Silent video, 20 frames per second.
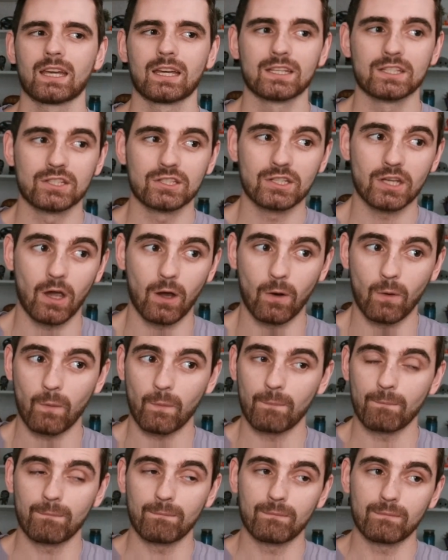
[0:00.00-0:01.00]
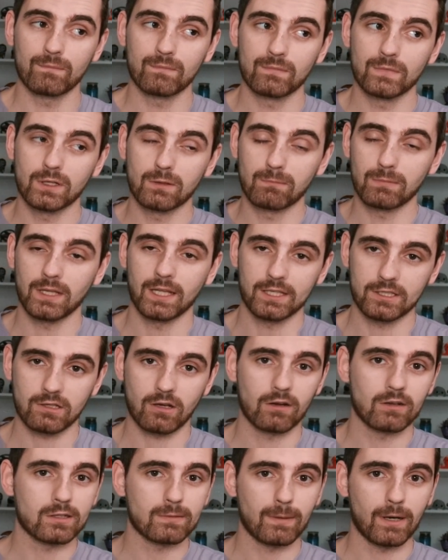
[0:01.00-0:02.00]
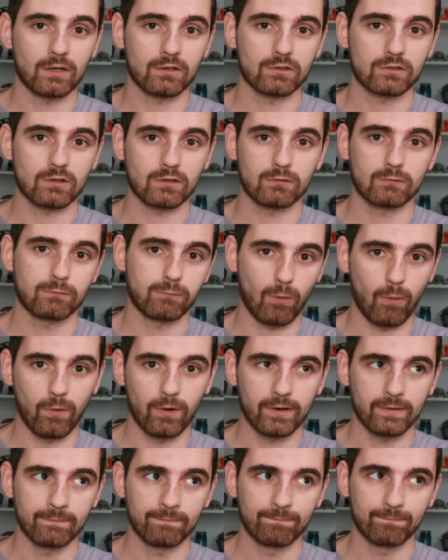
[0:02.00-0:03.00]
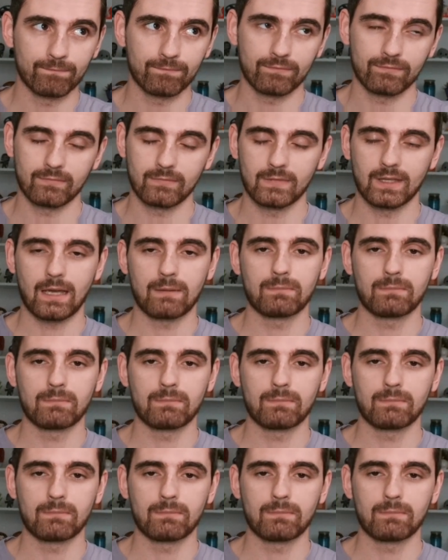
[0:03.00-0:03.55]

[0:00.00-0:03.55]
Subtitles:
So you can play Scarlet Spider on turn 4. That